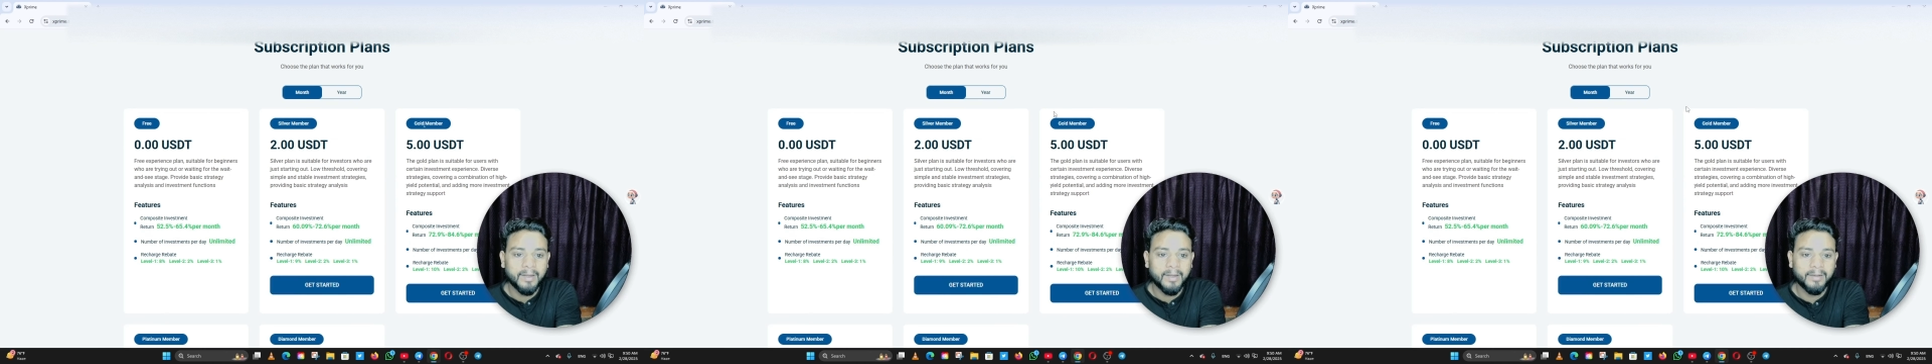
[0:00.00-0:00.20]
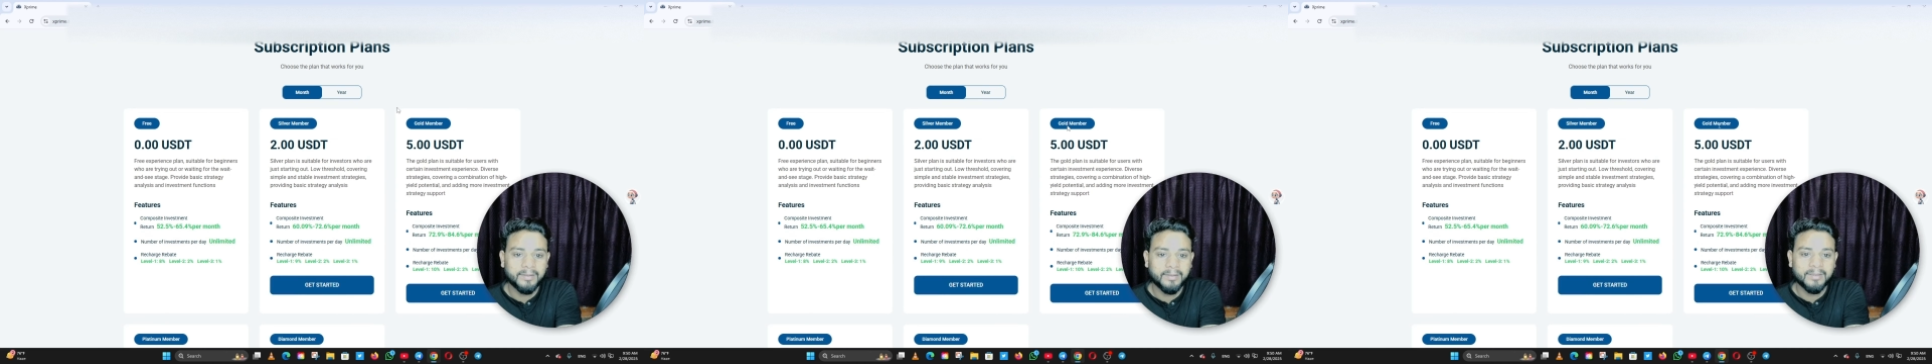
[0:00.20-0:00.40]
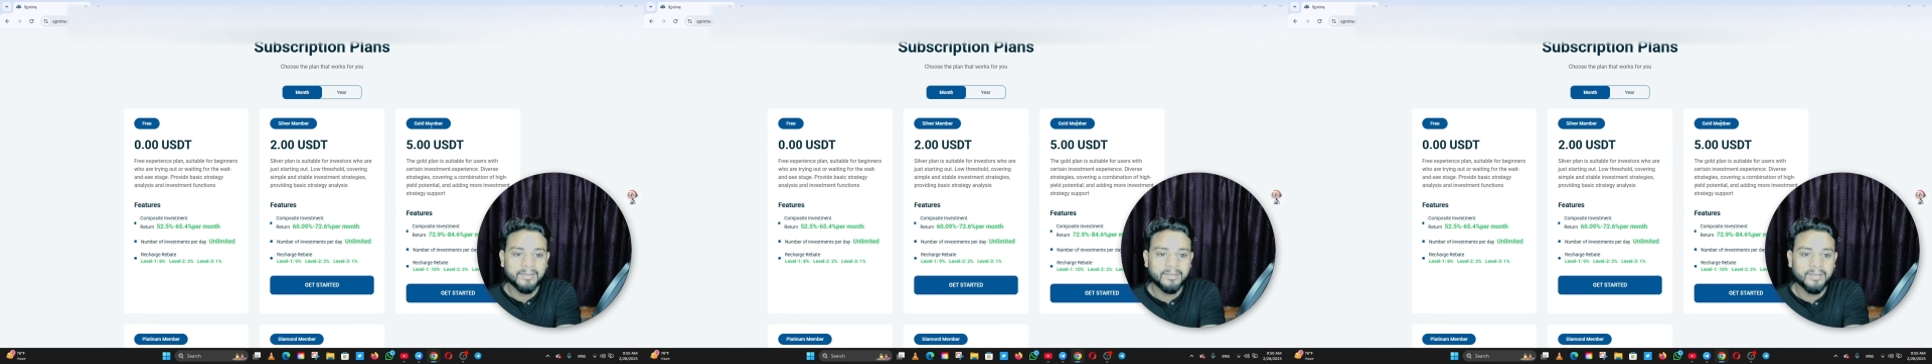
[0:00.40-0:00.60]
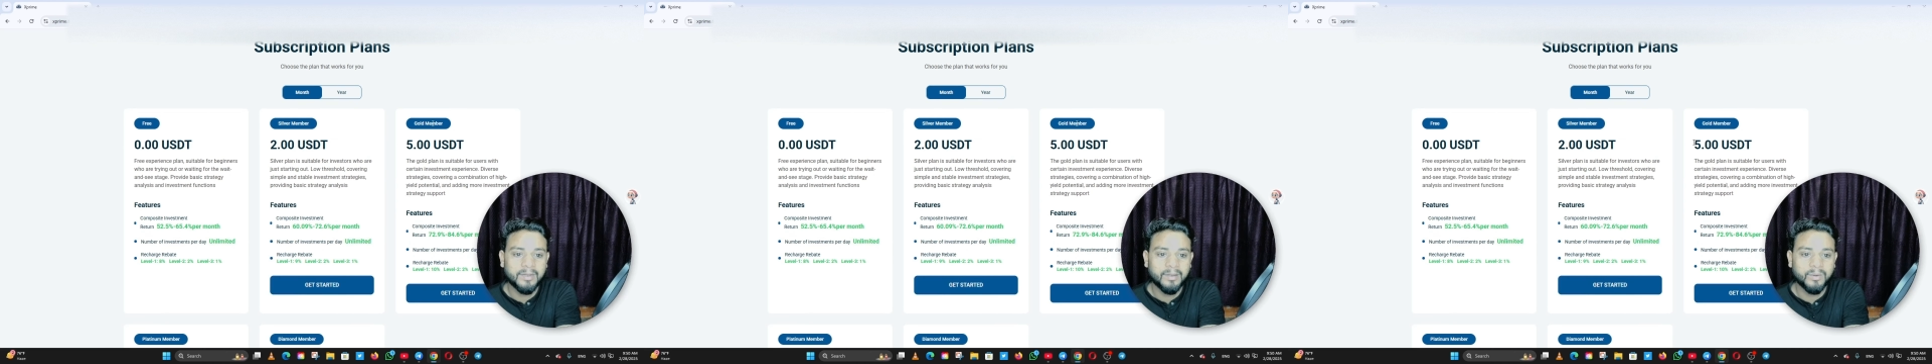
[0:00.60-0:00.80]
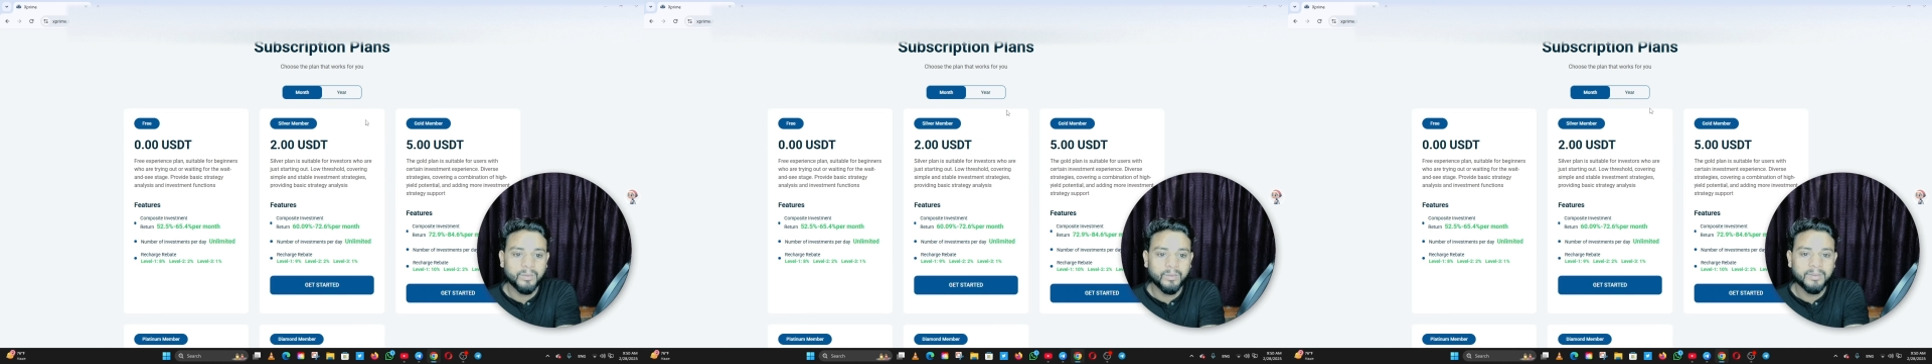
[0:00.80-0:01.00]
And this is the
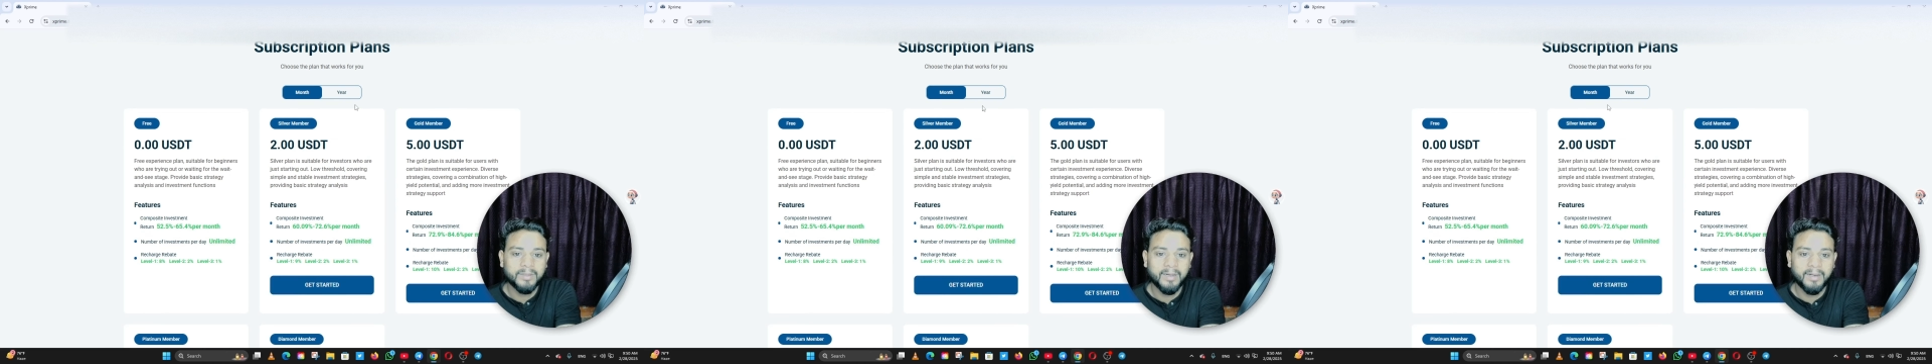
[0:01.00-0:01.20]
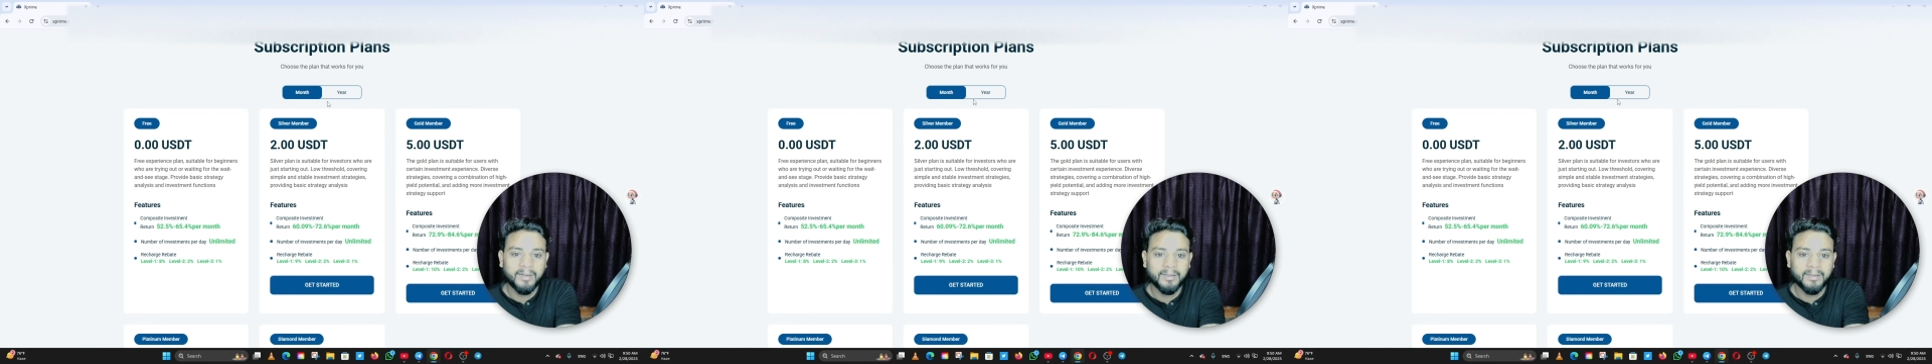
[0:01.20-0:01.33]
gold, and